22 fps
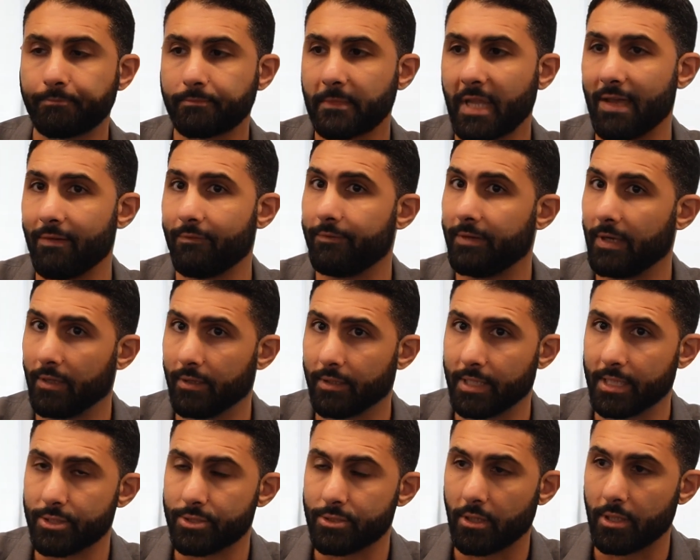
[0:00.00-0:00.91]
have
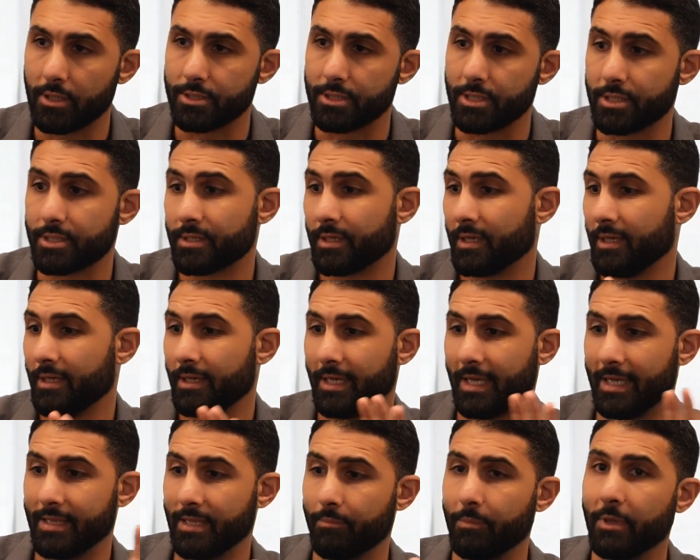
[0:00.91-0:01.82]
felony charges.
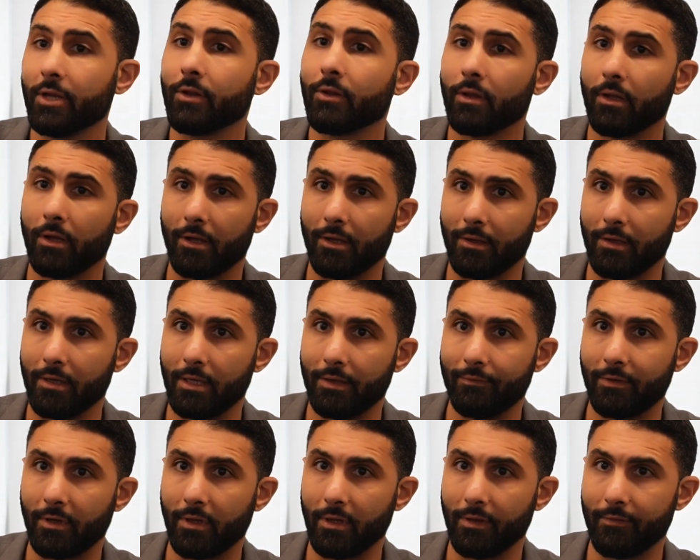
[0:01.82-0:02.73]
In the middle
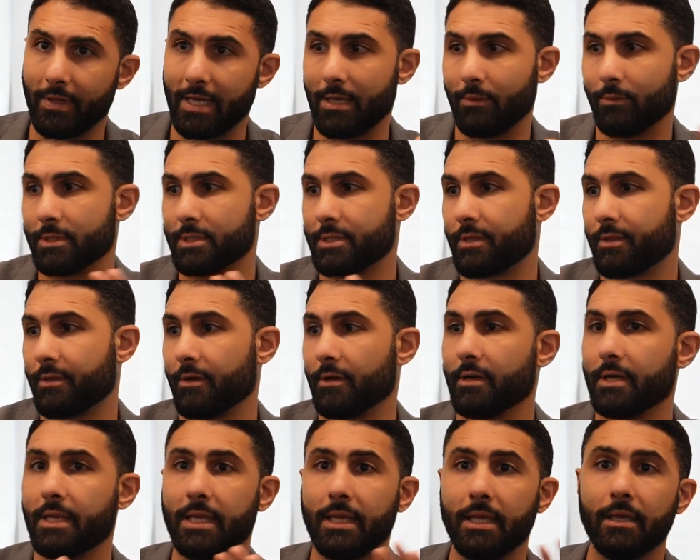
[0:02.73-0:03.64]
of all of that was
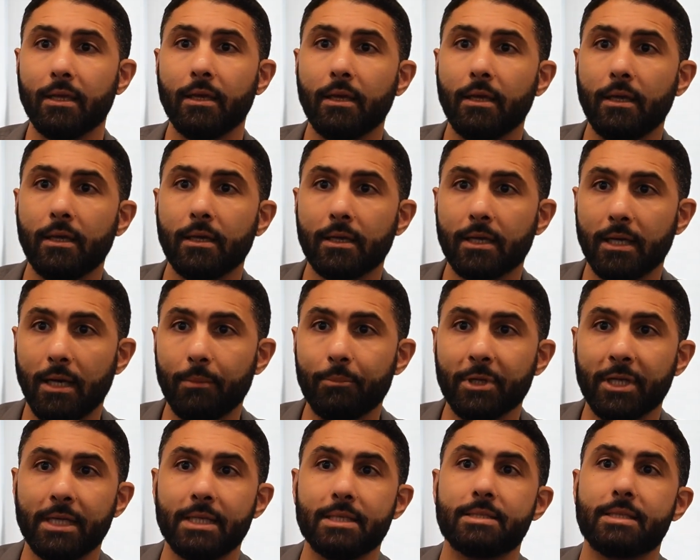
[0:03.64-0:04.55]
30
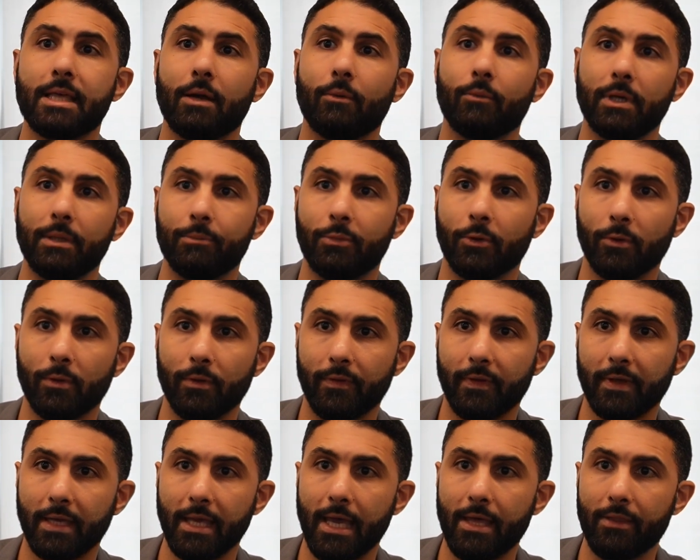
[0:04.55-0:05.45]
companies that we pulled
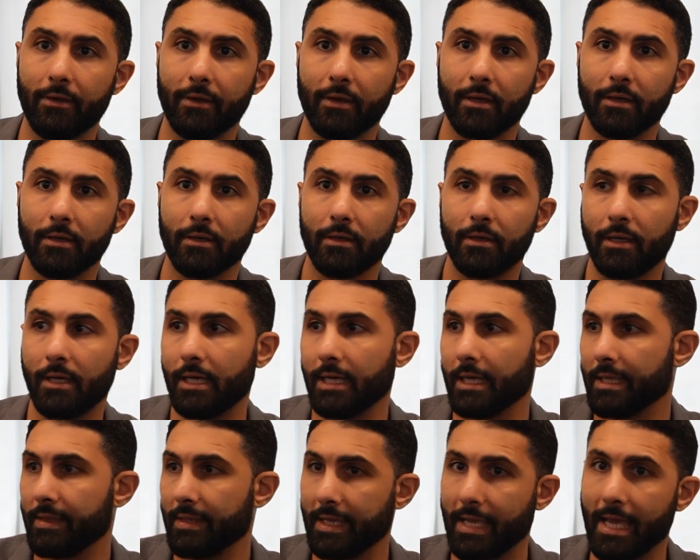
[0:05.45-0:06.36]
together
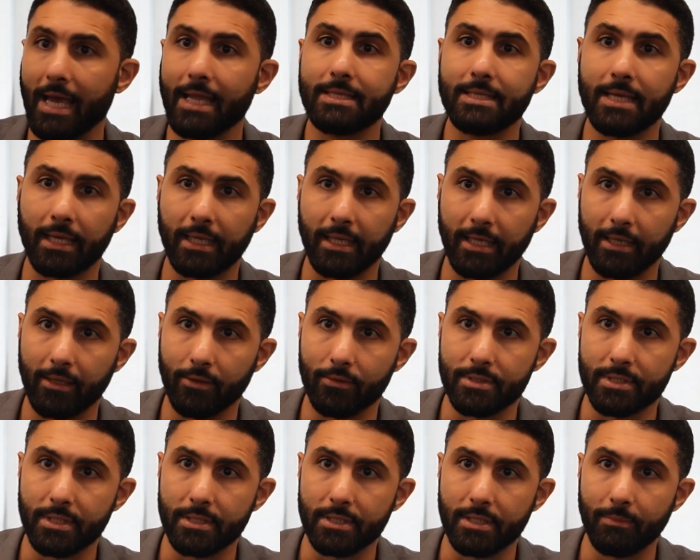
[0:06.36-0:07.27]
in the ad tech
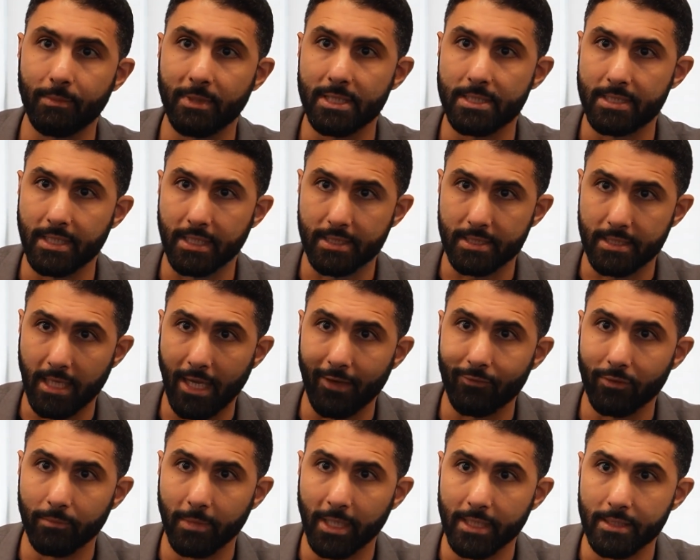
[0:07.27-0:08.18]
ecosystem and 6
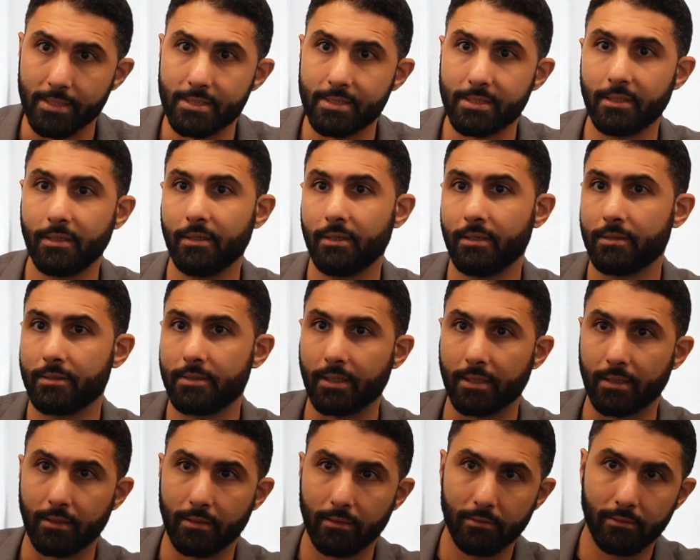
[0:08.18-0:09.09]
governments
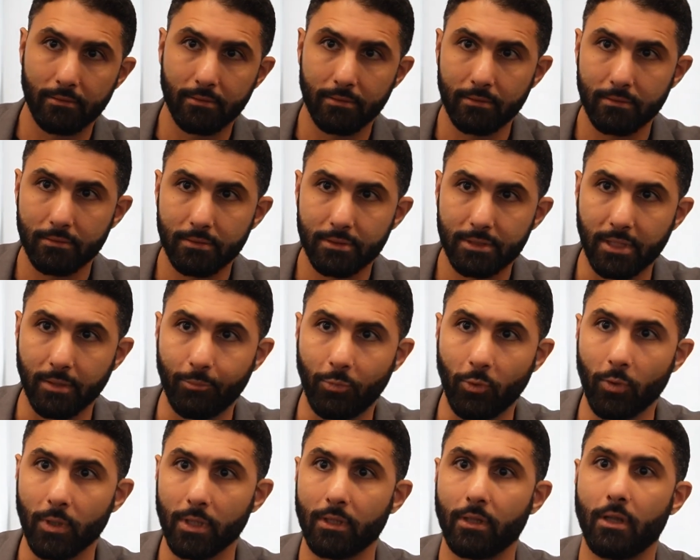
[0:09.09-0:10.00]
to
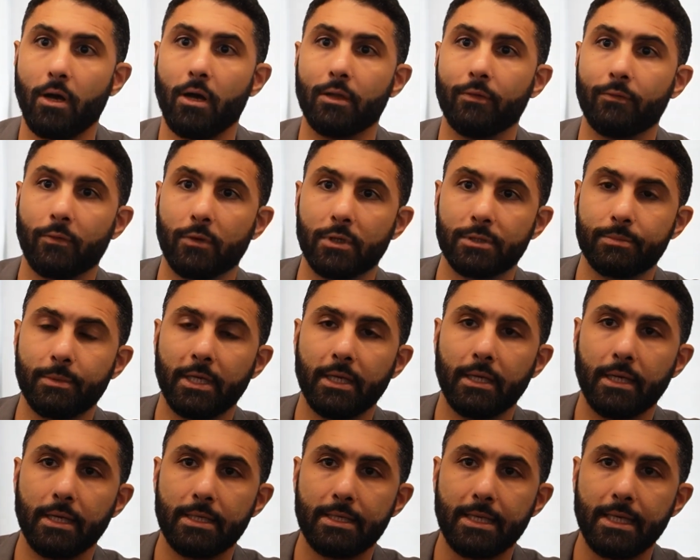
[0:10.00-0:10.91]
support law enforcement
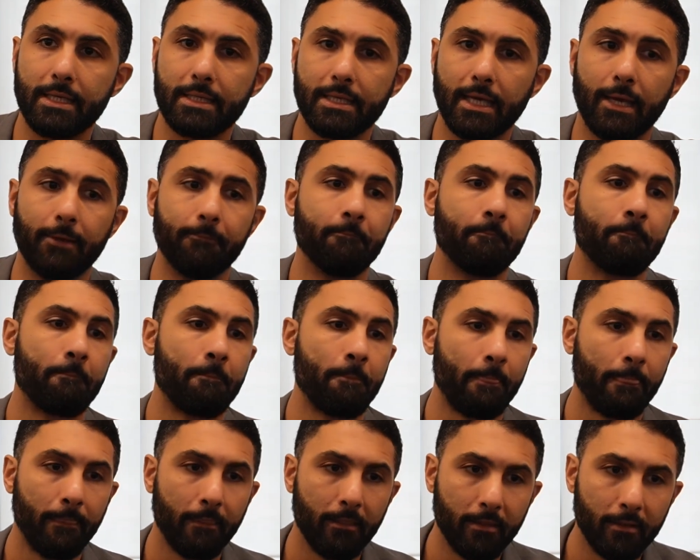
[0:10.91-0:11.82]
in the takedown.
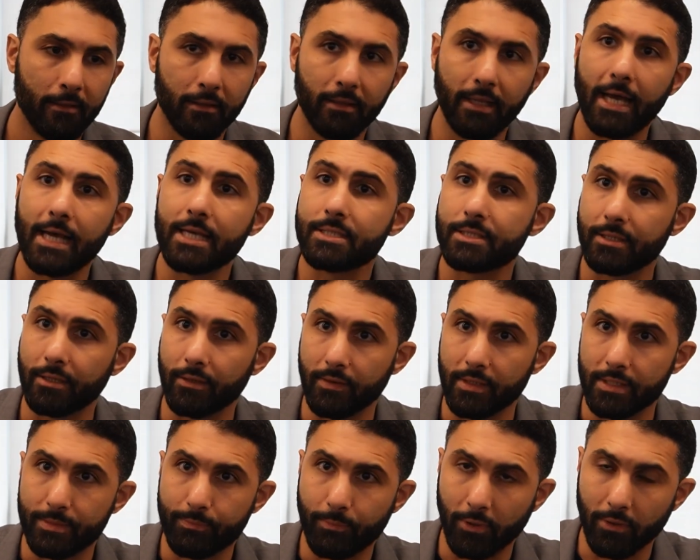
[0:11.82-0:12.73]
Last year,
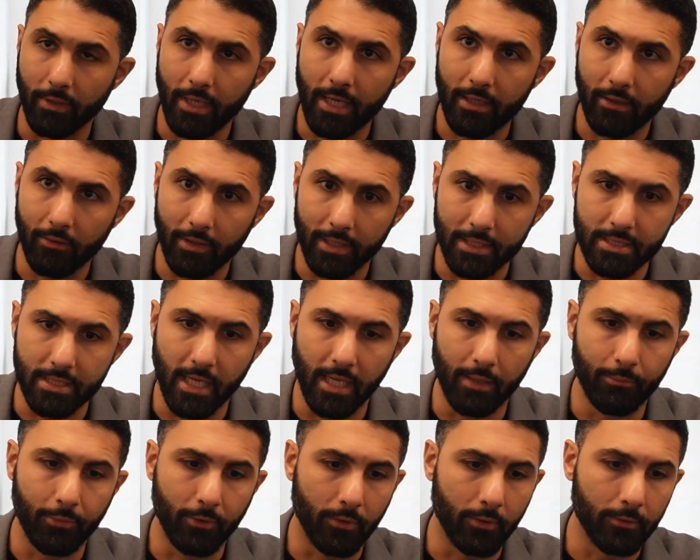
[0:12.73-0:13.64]
this Pareto
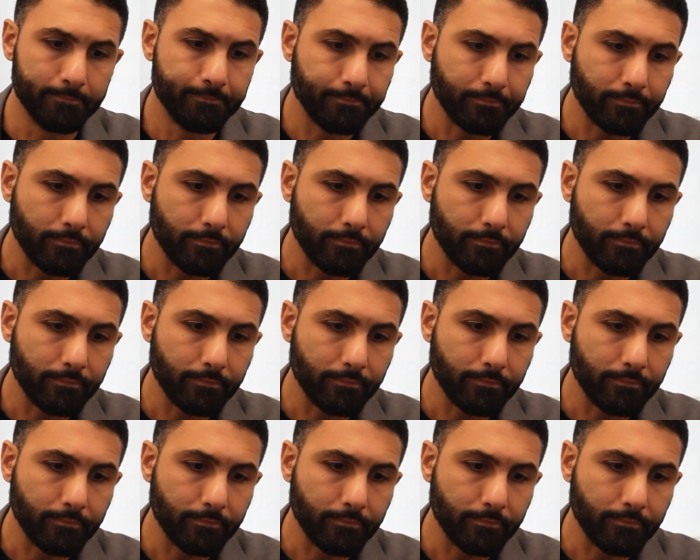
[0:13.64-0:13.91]
example,